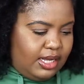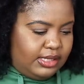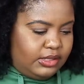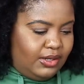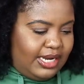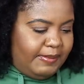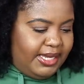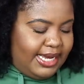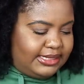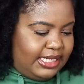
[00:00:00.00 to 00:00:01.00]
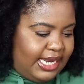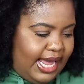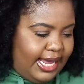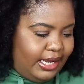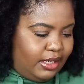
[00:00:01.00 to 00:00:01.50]
don't let me get to
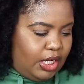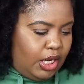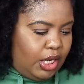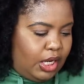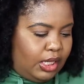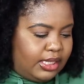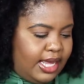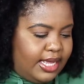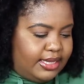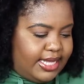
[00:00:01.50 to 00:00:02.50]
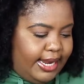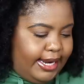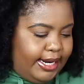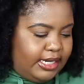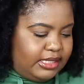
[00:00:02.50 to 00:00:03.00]
lying, y'all.
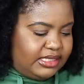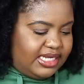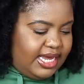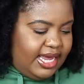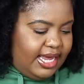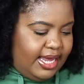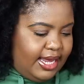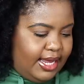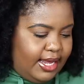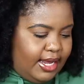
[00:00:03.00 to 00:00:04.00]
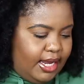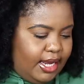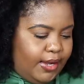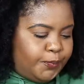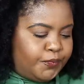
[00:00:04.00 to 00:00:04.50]
There's
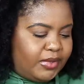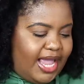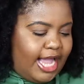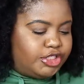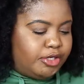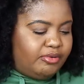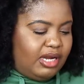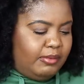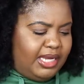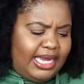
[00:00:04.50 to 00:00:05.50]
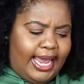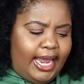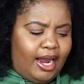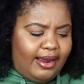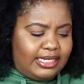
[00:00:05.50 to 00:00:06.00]
a extra creamy
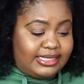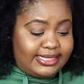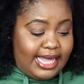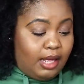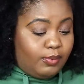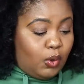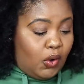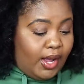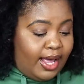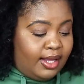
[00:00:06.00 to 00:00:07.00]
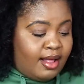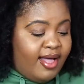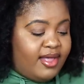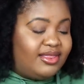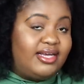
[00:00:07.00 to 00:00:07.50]
hair and scalp oil.
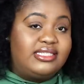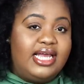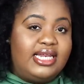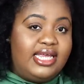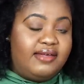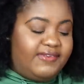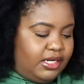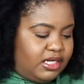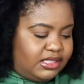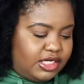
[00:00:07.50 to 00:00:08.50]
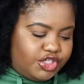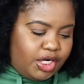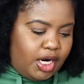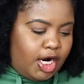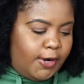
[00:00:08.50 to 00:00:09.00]
There's a leave-in
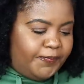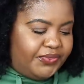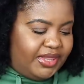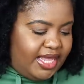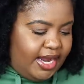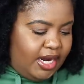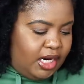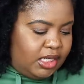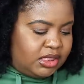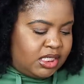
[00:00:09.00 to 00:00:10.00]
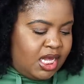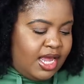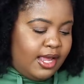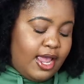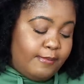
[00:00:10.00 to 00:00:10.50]
conditioner. There's
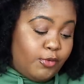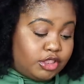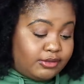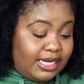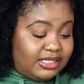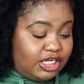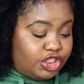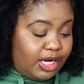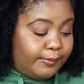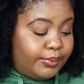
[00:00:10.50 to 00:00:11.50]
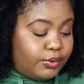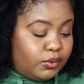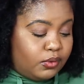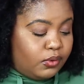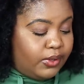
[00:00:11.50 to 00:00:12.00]
a moisturizing
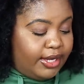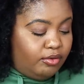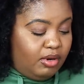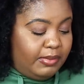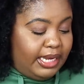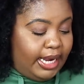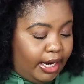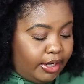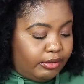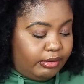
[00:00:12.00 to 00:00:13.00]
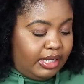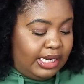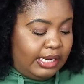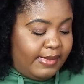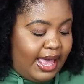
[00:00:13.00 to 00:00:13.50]
shampoo, a creamy hair
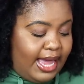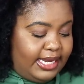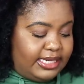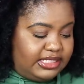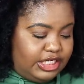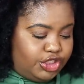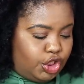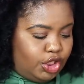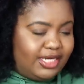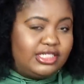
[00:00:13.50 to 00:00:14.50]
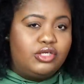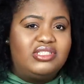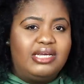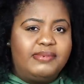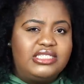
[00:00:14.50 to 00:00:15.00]
cream, and a conditioner. There's no
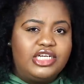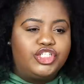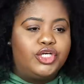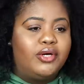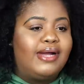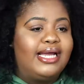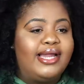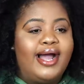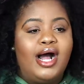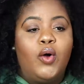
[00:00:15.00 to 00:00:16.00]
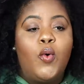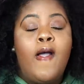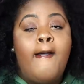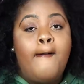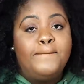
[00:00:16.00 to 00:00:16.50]
deep conditioner right now.
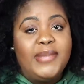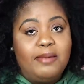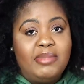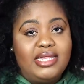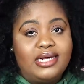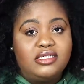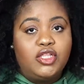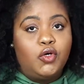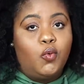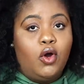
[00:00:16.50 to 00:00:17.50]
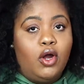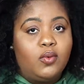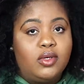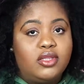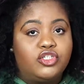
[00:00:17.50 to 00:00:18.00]
Maybe that's in the
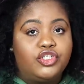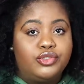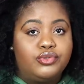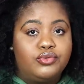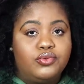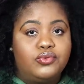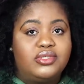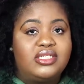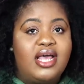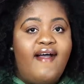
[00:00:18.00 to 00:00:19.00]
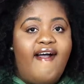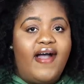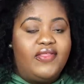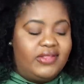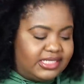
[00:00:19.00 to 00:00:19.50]
work with the shoes
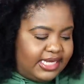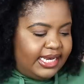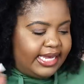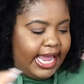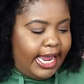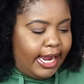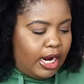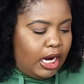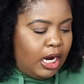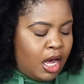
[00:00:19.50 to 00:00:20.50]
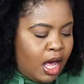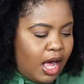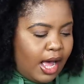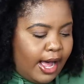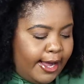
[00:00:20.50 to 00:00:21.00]
and the skincare.
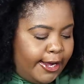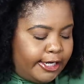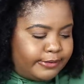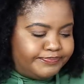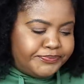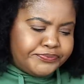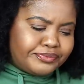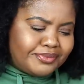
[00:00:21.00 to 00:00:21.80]
I'm